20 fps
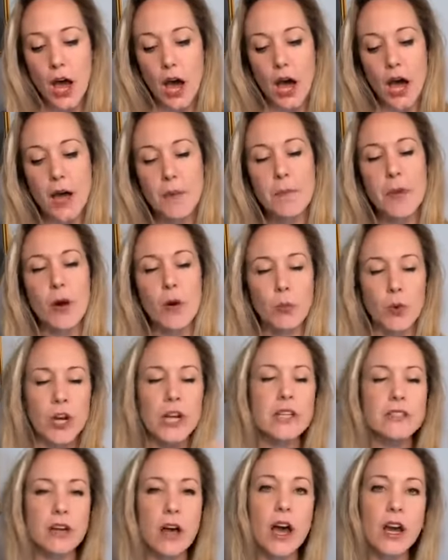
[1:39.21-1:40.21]
um, we're
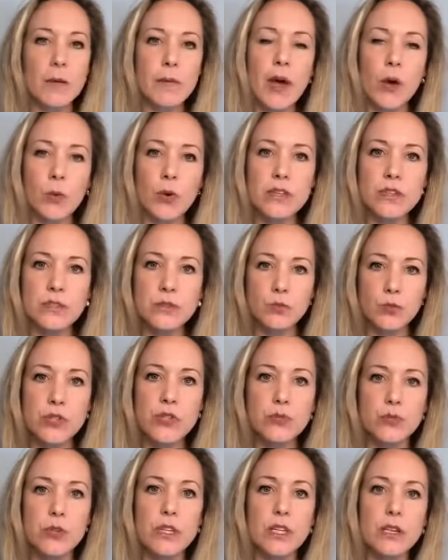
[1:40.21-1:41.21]
gonna talk about what's
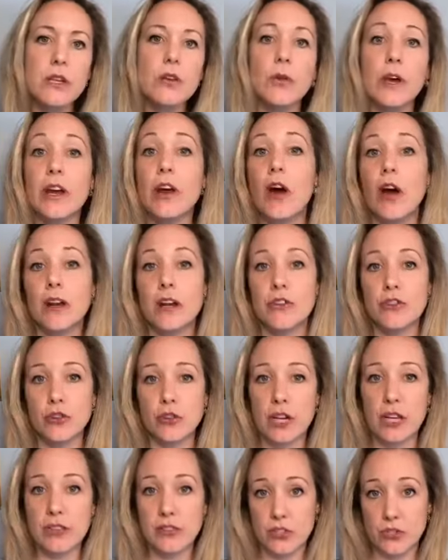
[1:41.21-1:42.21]
what's really going on
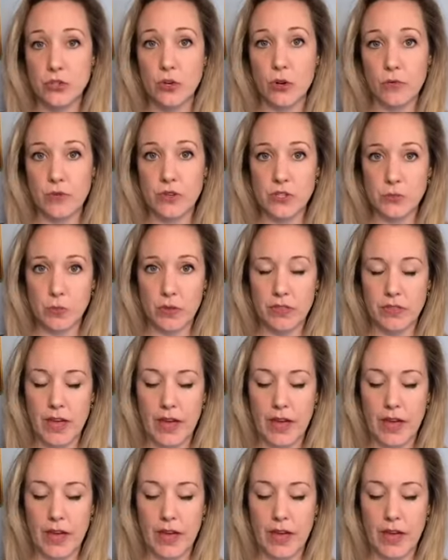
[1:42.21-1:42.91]
underneath the surface with